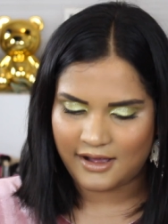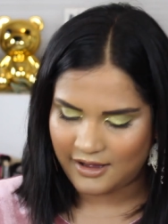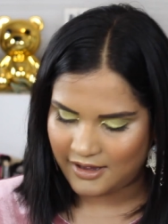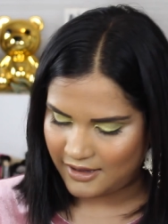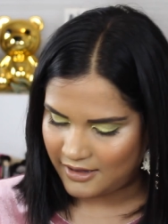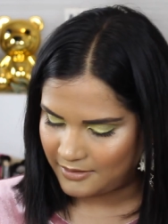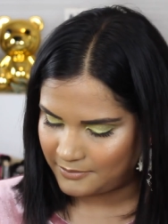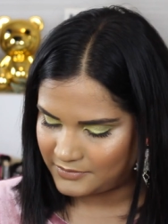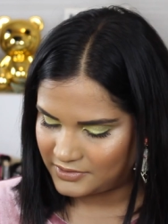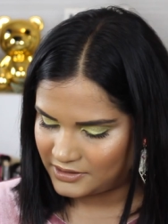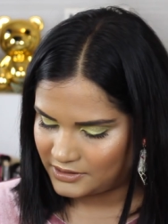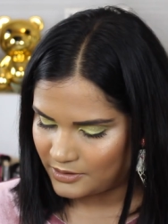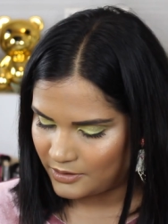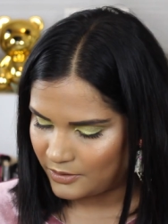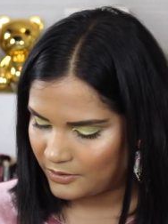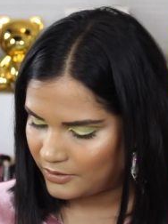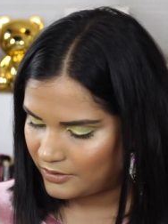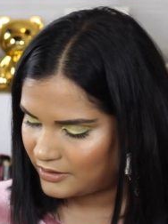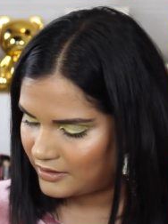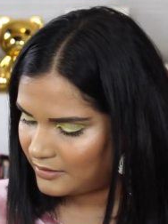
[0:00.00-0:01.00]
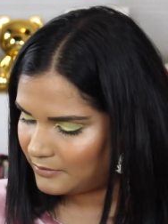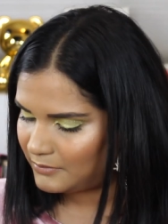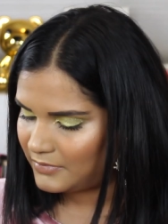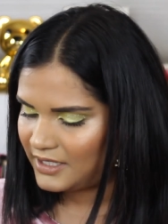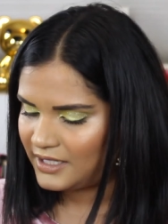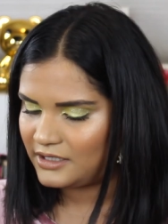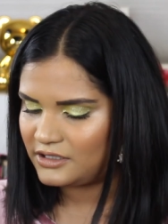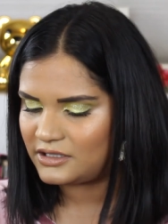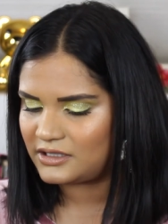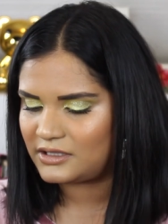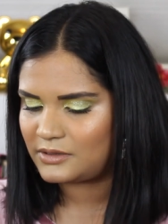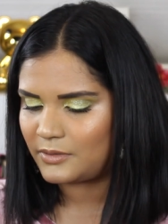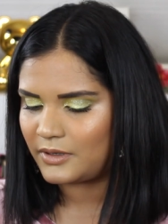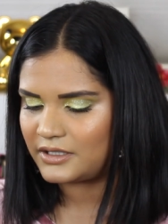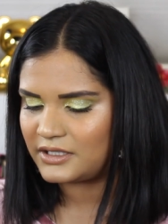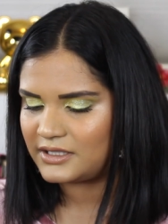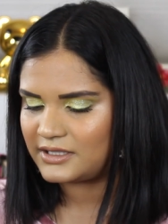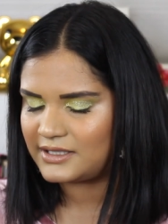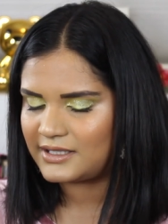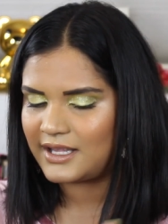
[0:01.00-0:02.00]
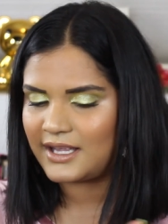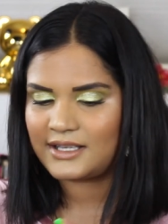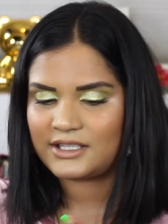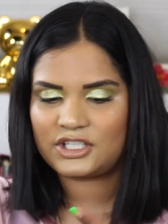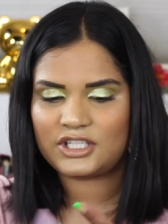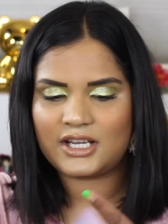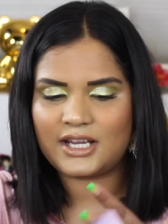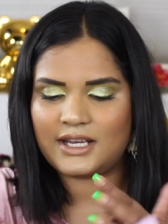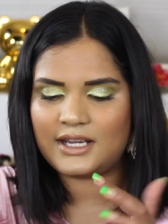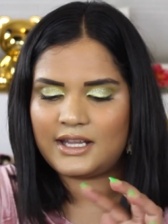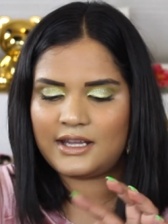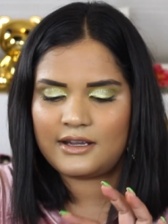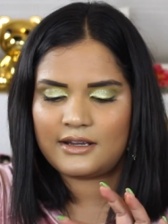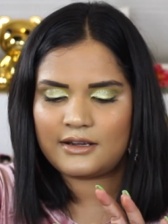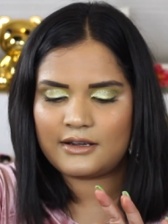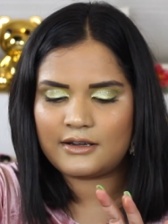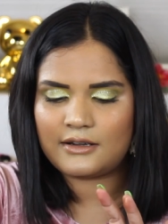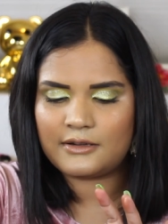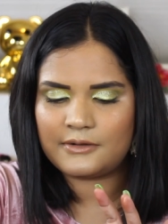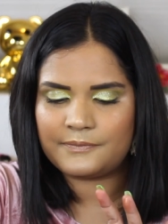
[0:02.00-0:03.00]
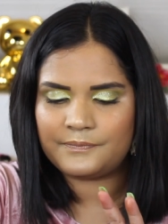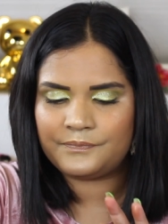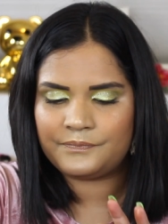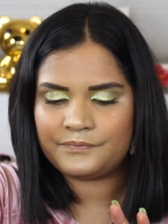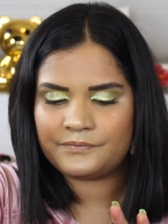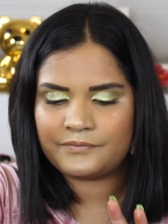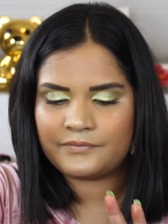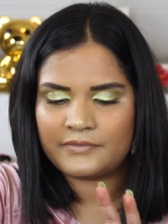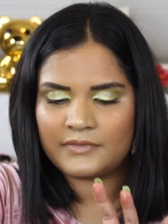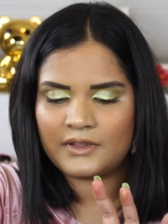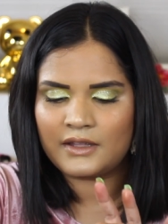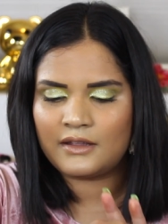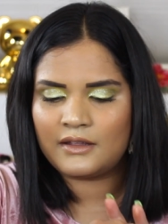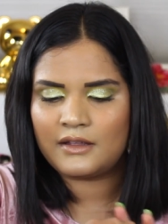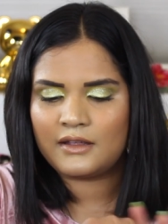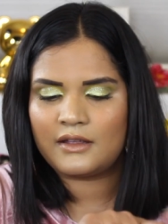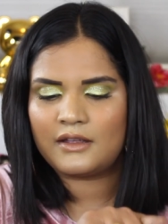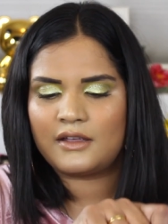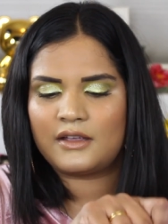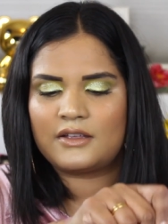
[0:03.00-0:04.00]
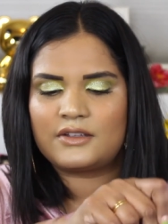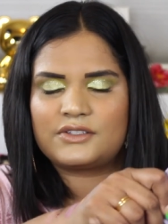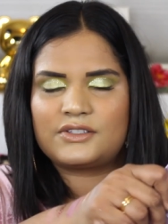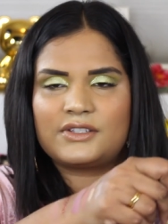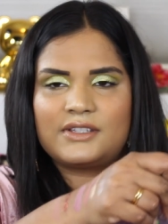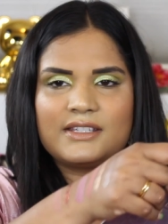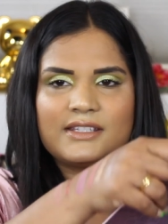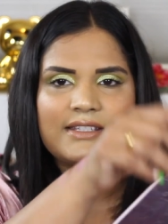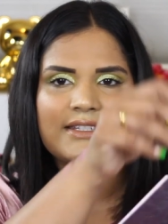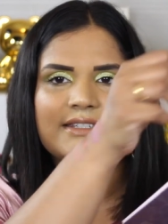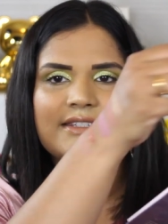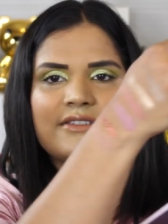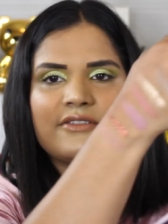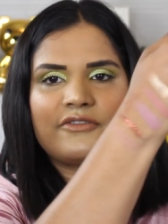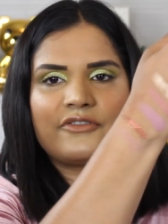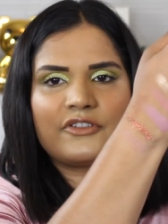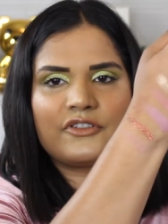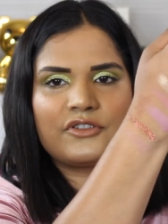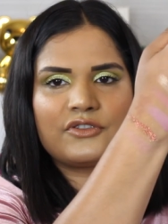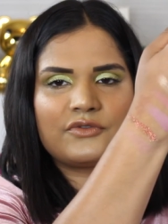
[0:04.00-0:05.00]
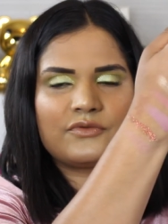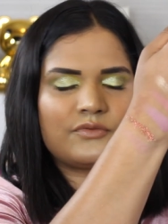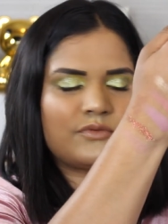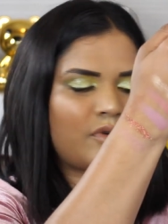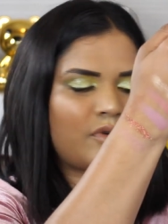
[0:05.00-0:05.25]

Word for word: Um, so let me just wash this last shade here. So this is the first